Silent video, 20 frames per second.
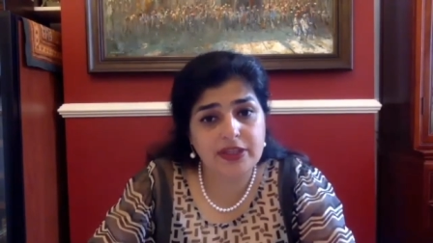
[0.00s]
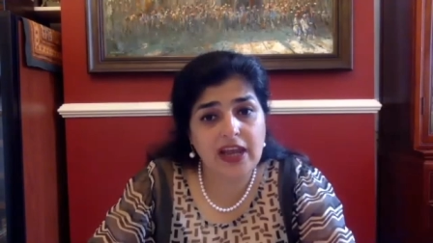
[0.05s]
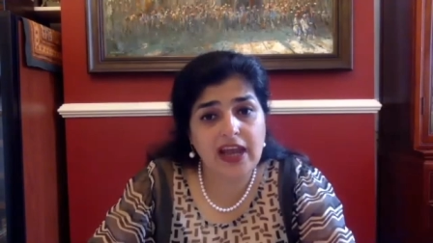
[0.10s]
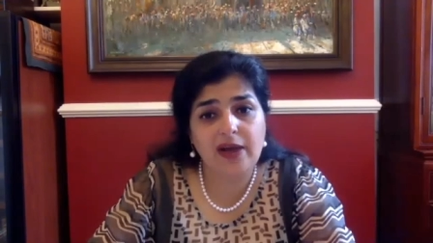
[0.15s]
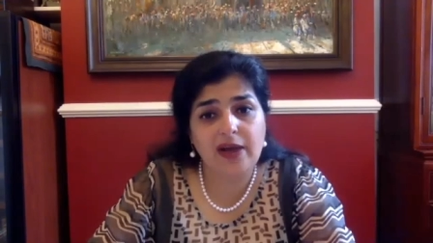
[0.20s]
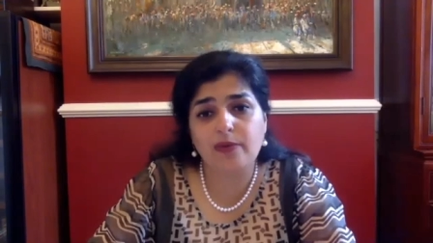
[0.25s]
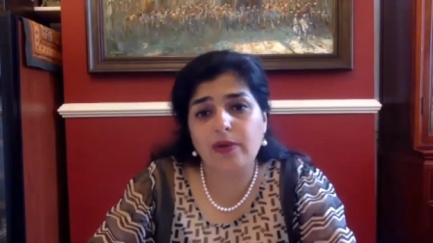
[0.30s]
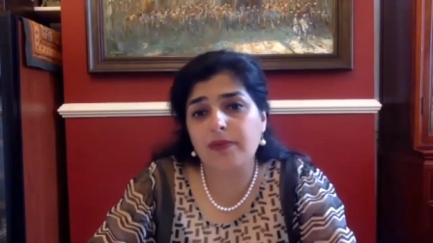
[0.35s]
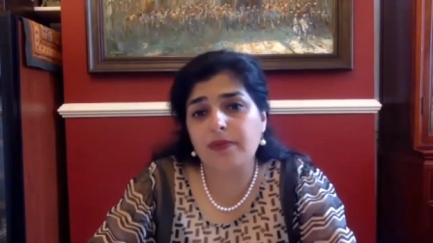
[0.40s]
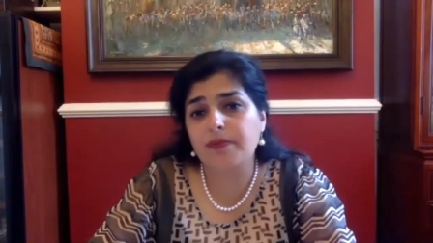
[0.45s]

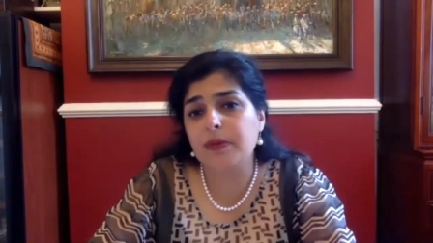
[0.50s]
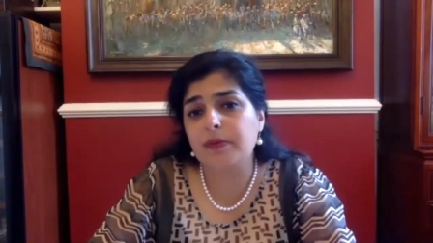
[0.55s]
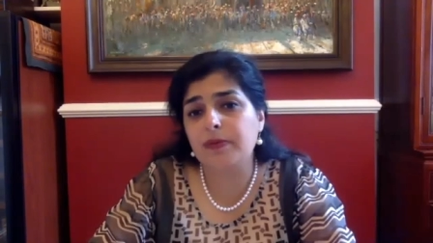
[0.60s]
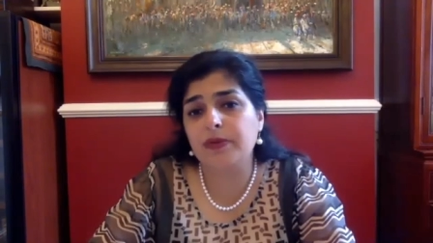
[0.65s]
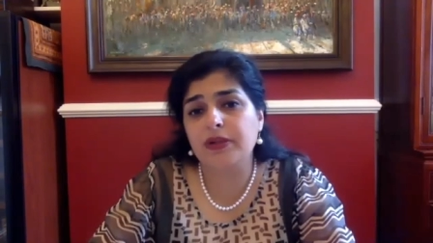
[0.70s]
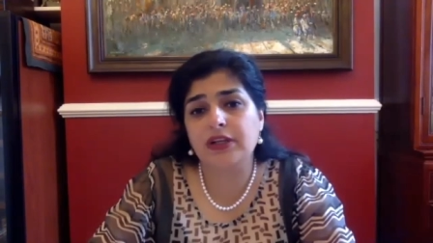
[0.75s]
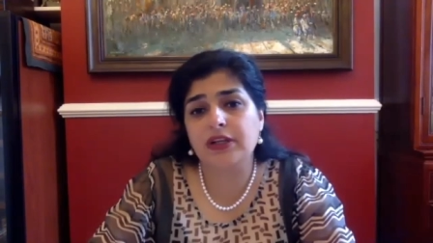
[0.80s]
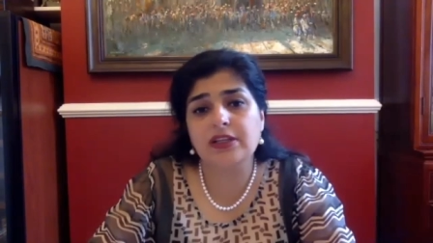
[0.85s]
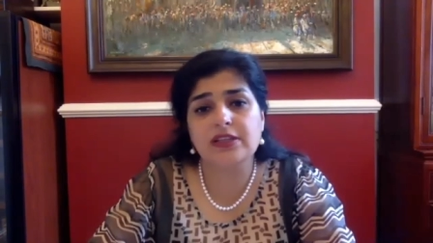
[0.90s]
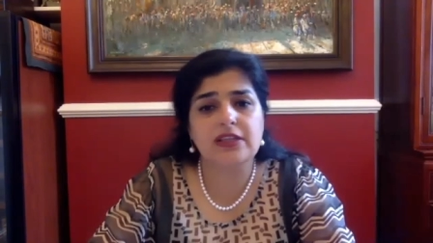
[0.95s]
now where people
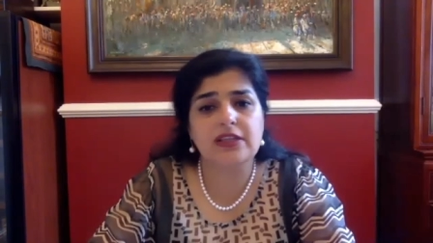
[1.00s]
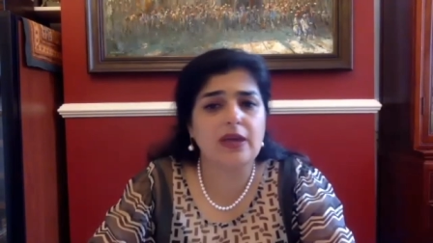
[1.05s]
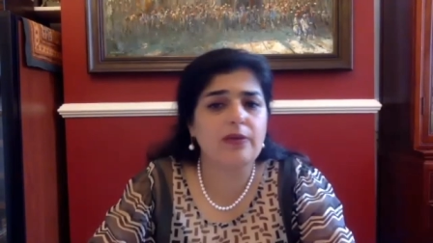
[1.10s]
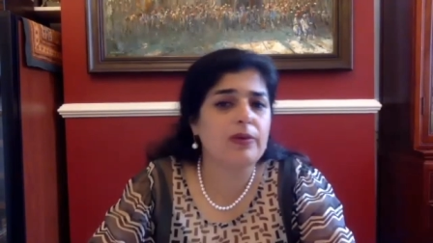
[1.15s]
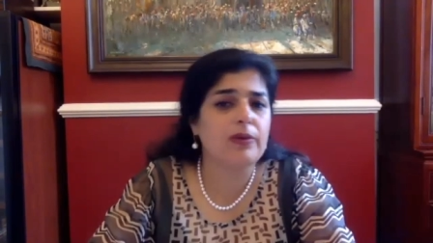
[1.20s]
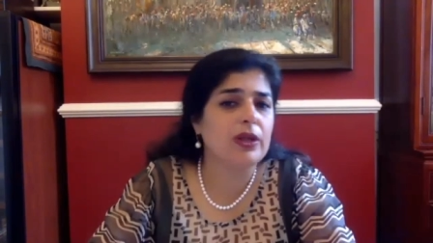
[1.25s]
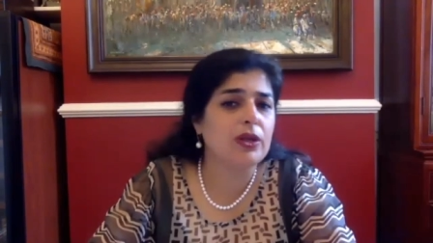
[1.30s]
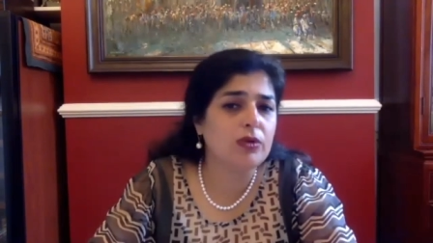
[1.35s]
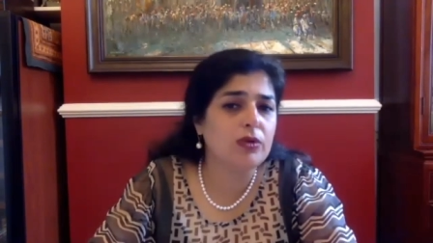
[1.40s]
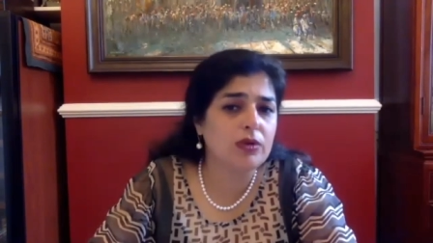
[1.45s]
can say
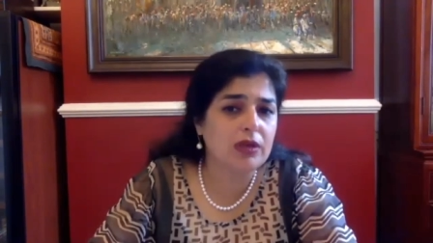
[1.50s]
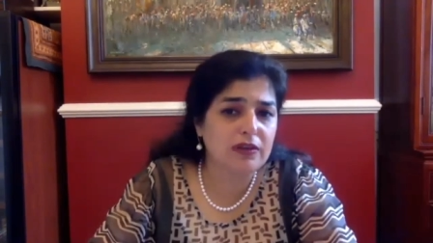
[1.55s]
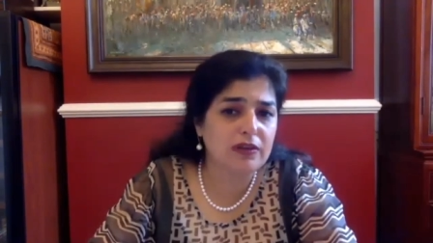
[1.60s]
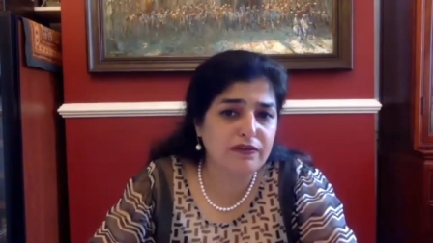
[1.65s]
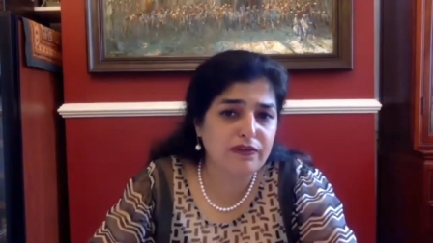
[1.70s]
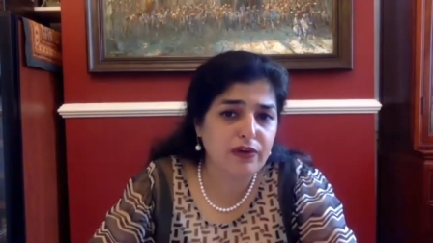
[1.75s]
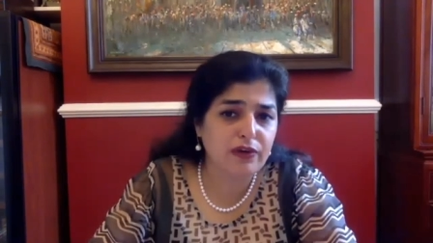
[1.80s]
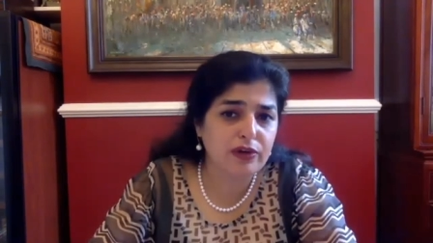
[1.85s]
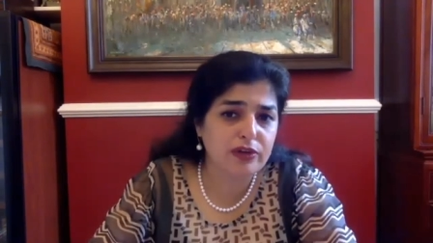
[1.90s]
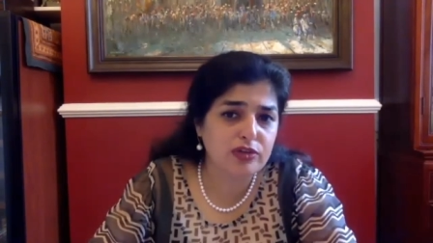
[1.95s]
we're looking
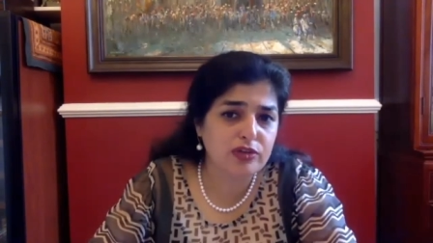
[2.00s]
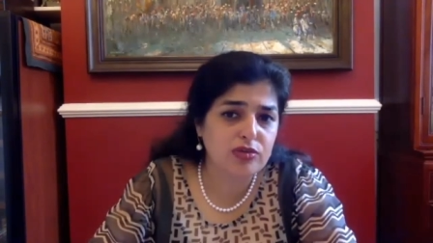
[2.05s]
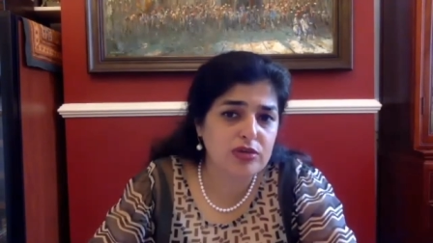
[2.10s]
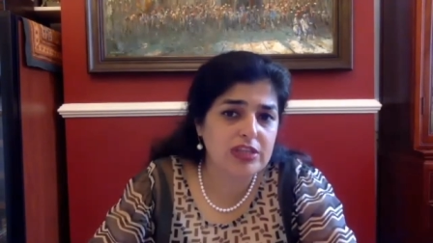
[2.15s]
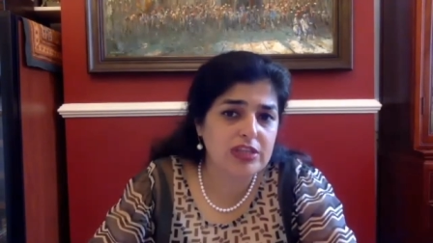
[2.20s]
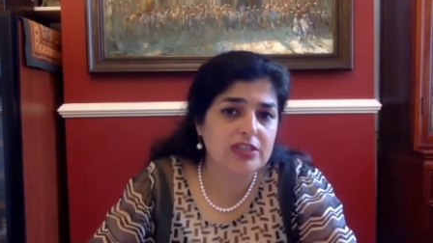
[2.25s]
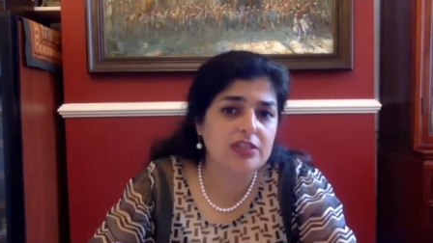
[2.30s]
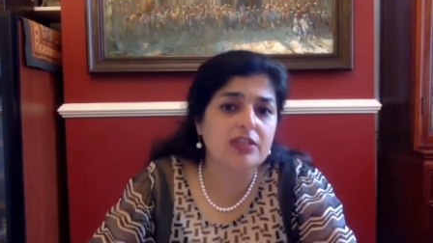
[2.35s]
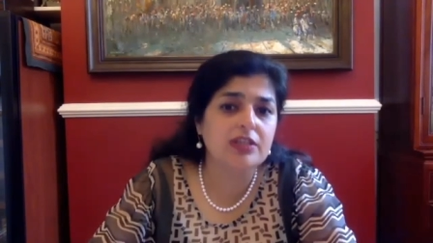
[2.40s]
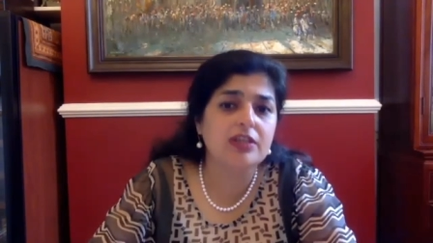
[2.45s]
for a
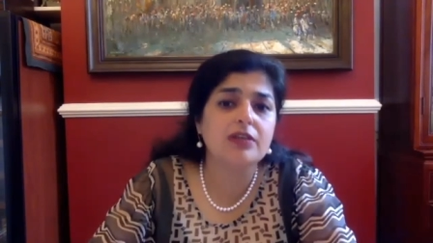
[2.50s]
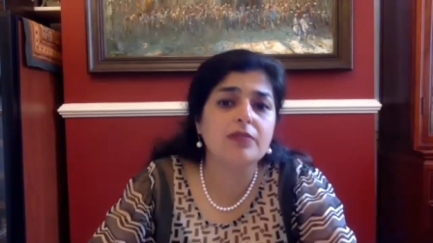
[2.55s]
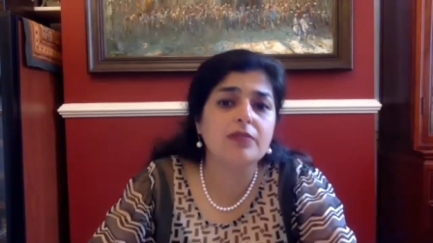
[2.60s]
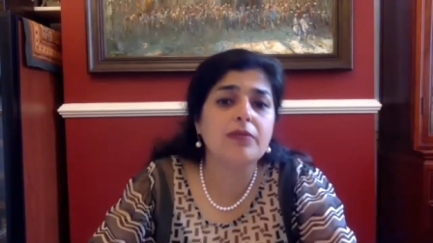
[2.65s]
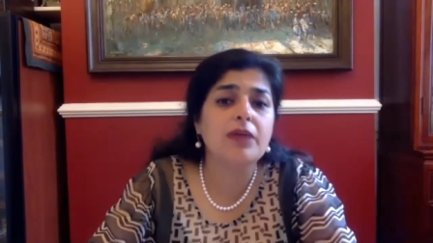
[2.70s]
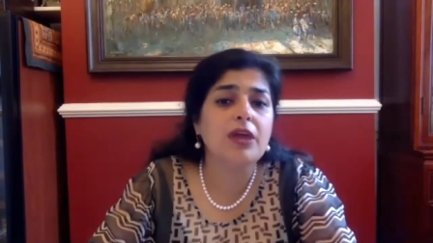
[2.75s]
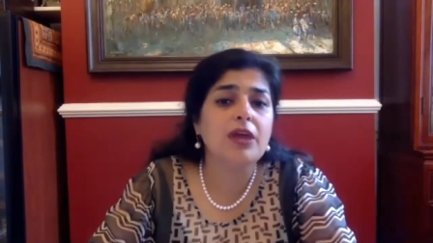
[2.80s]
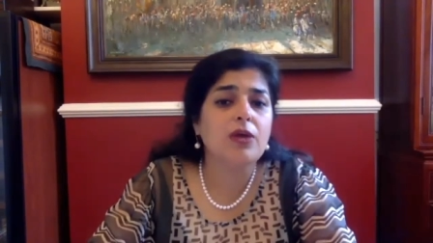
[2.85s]
threesome,